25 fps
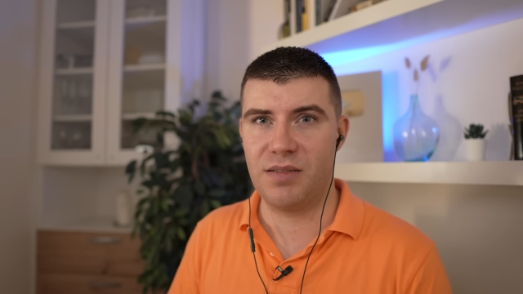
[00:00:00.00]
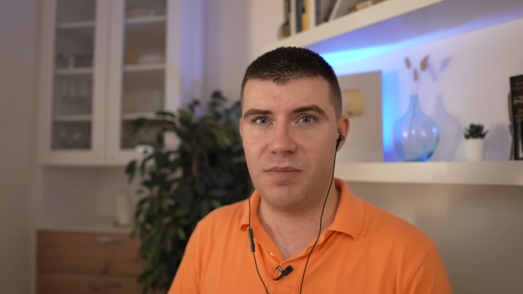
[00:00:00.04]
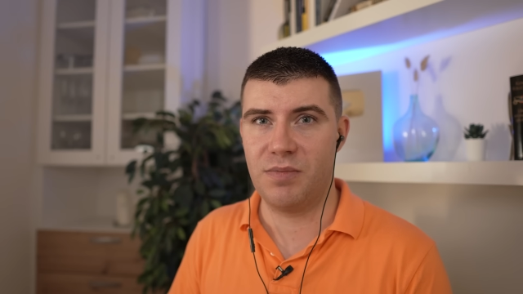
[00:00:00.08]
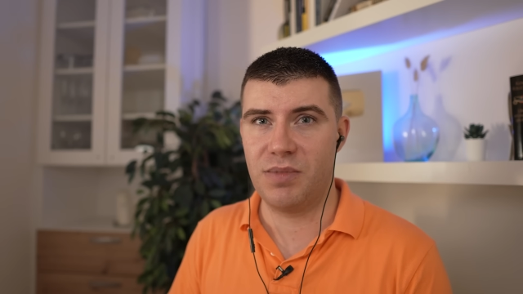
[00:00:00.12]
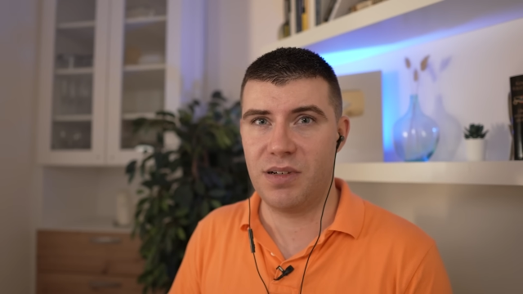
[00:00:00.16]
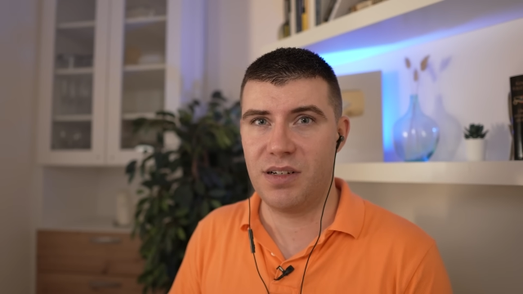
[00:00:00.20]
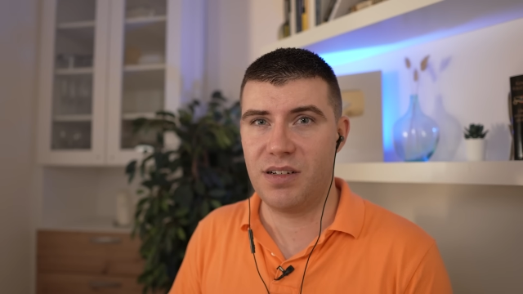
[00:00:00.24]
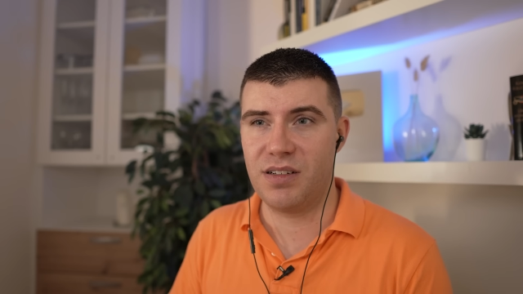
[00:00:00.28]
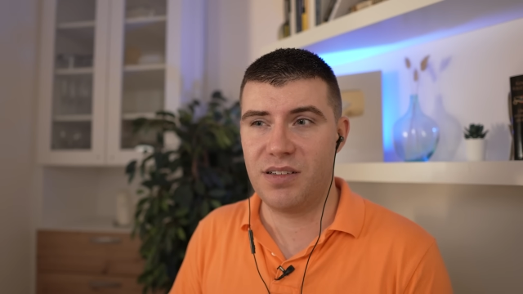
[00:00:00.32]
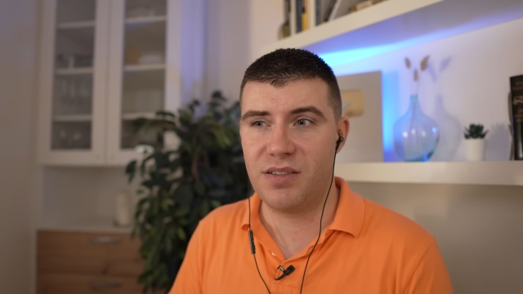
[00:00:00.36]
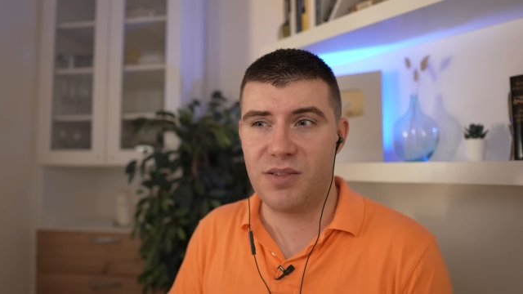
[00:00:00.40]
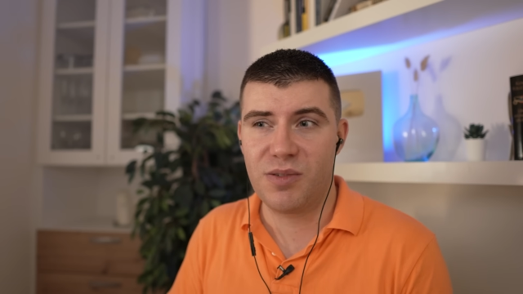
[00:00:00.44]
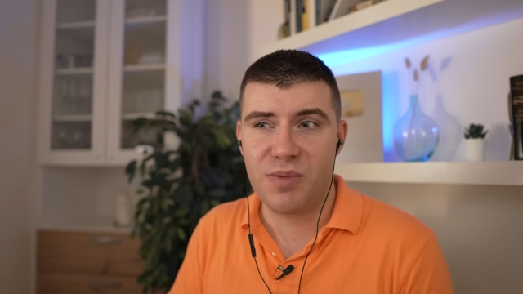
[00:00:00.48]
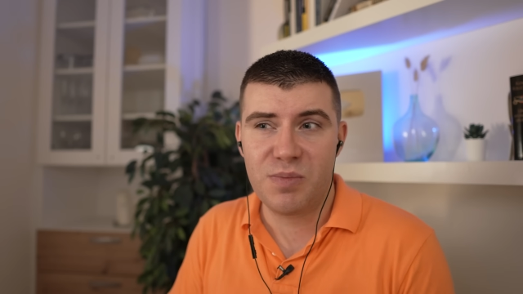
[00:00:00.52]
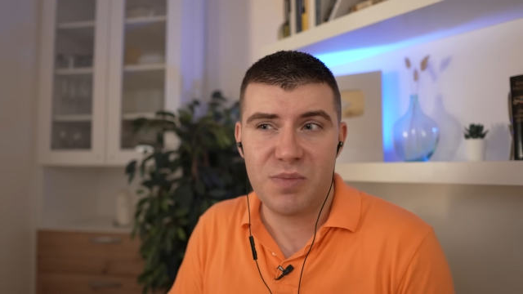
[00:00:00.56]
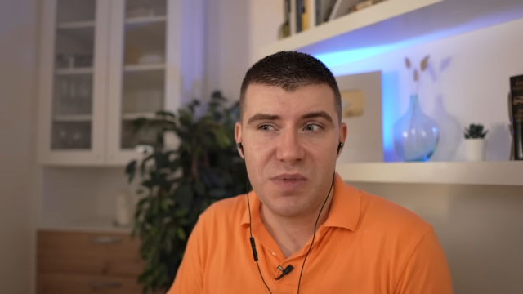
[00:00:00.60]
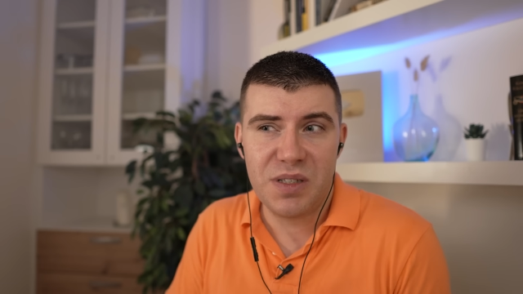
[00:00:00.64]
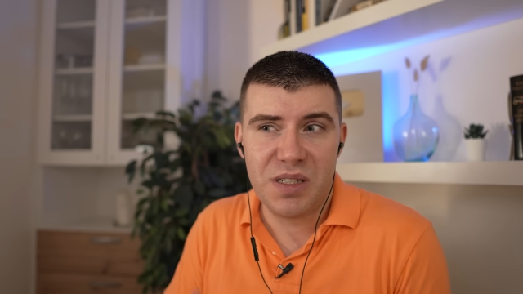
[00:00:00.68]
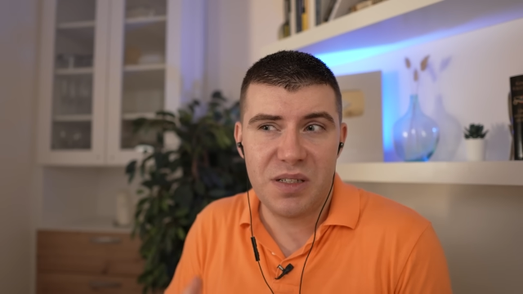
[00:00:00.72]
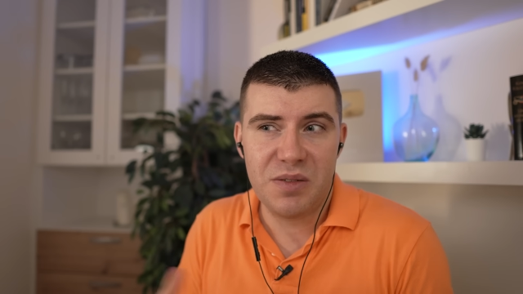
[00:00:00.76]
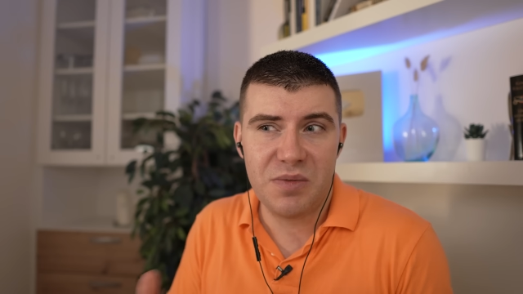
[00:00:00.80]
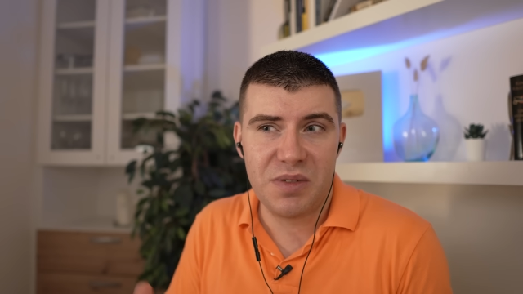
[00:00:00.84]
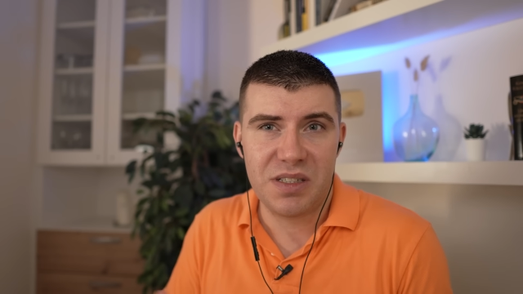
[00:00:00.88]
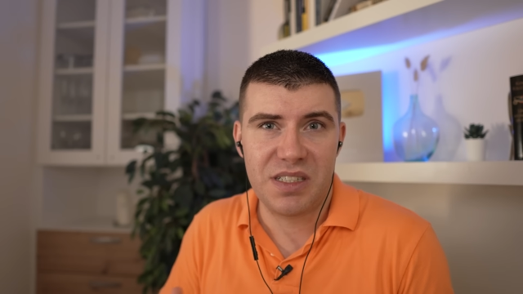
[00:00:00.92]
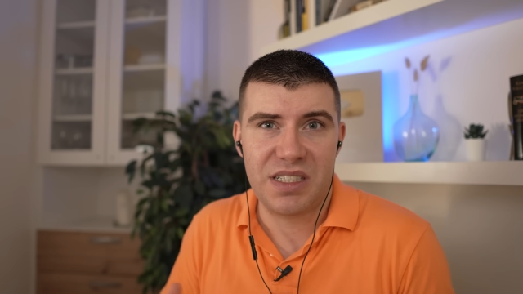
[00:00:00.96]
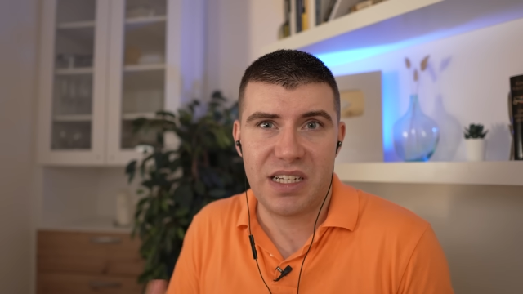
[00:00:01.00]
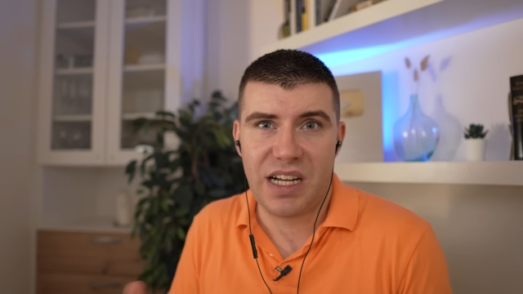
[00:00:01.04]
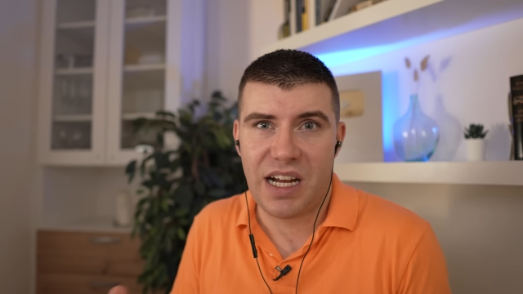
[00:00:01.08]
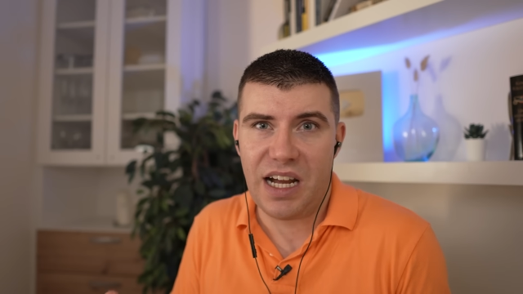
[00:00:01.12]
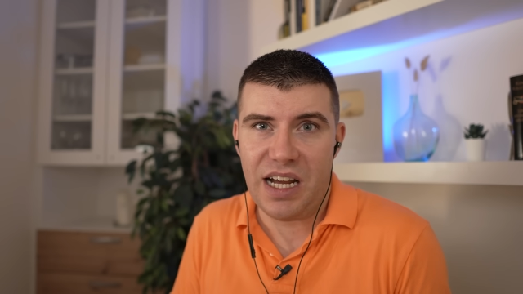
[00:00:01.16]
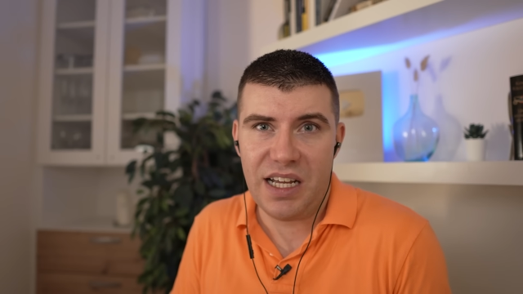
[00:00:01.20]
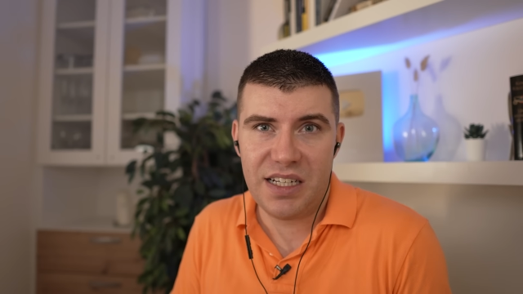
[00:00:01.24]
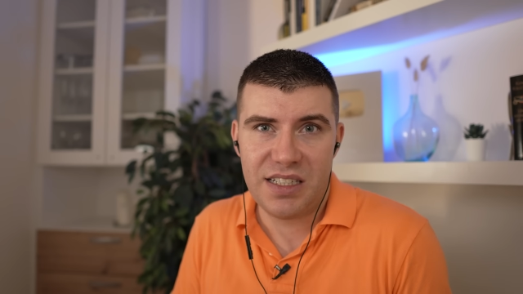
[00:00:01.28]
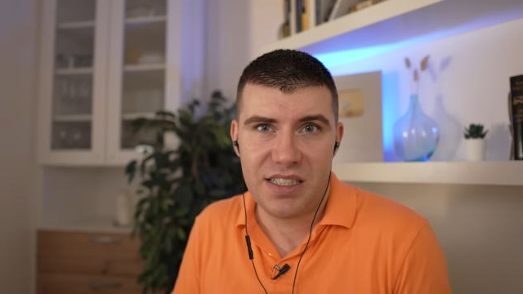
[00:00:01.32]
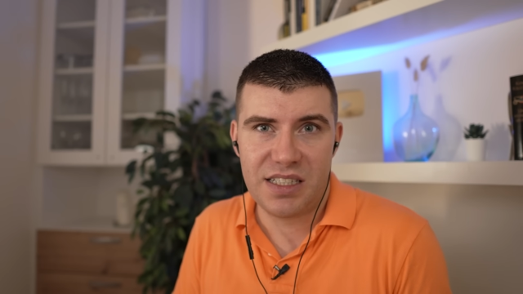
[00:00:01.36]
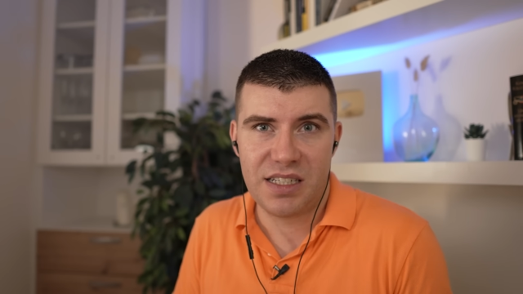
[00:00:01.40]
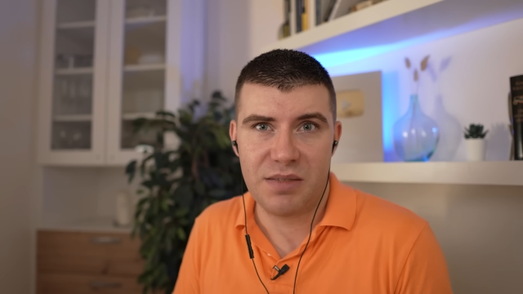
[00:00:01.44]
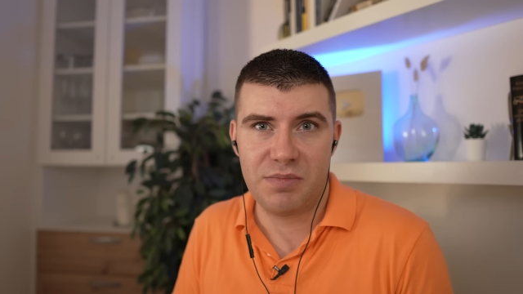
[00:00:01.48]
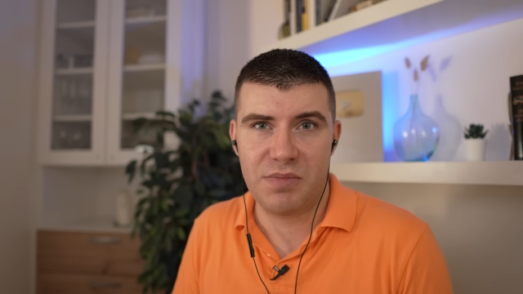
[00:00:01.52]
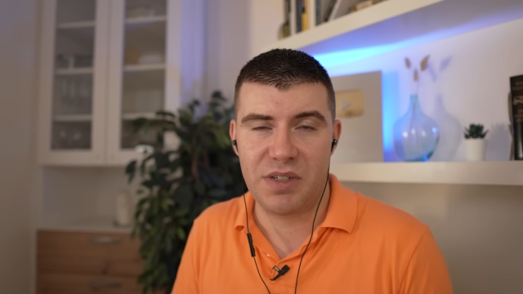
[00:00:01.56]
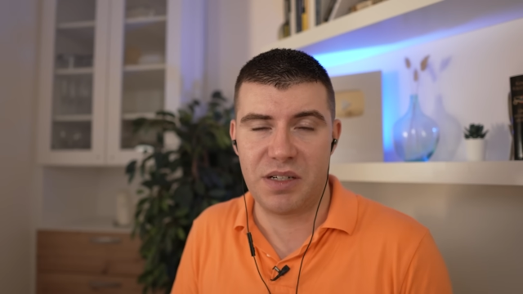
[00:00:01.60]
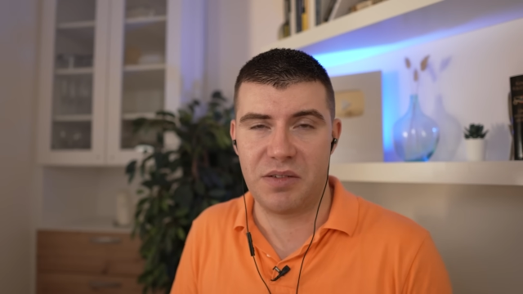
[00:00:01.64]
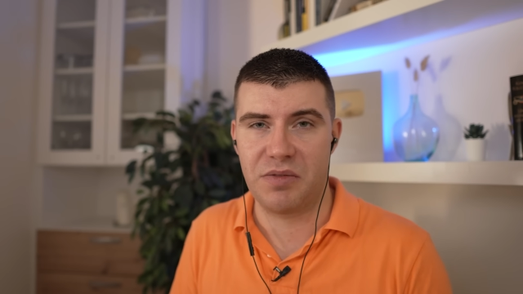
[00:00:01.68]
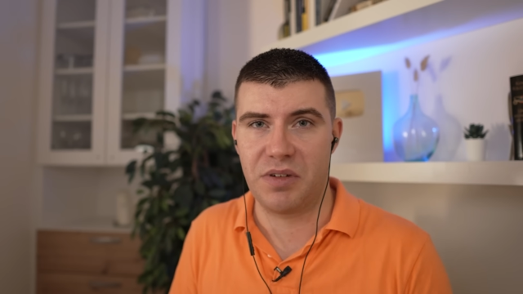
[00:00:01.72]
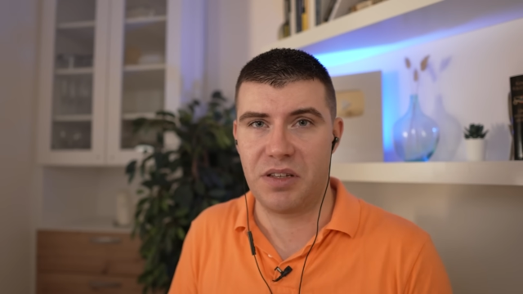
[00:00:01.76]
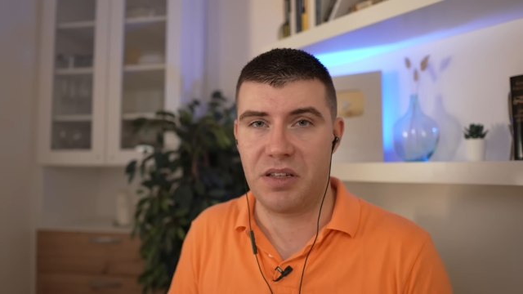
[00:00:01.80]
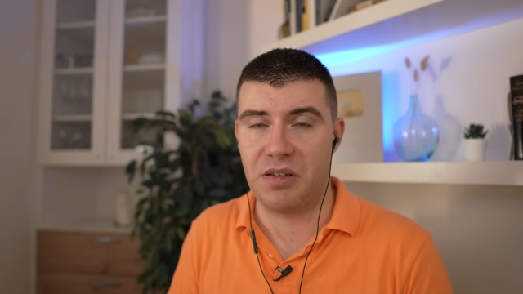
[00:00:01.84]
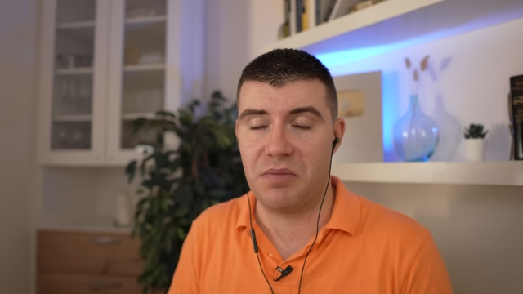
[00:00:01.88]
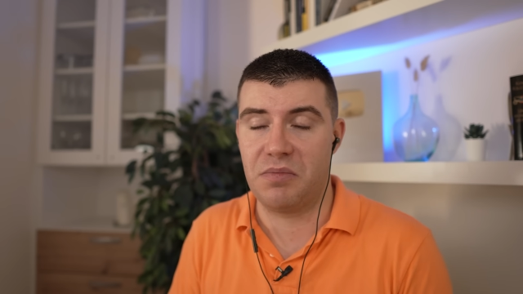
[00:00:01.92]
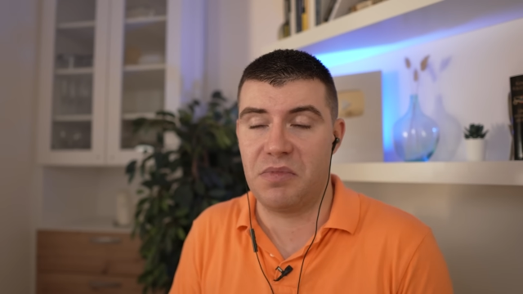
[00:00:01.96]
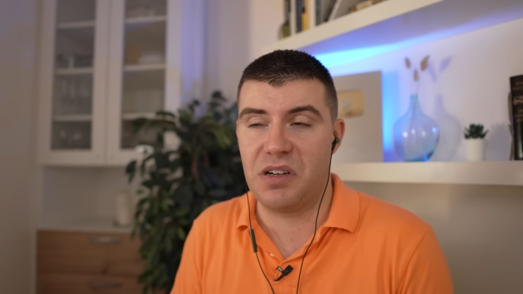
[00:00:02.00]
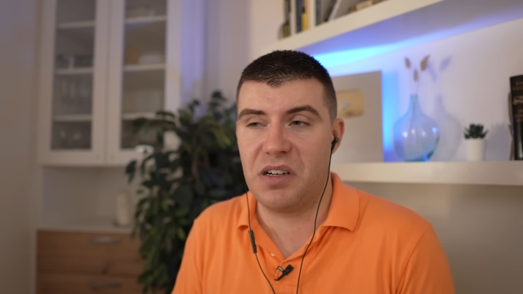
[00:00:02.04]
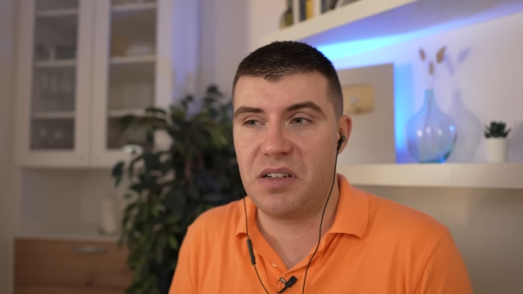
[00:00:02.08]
but normally you want to add something with them.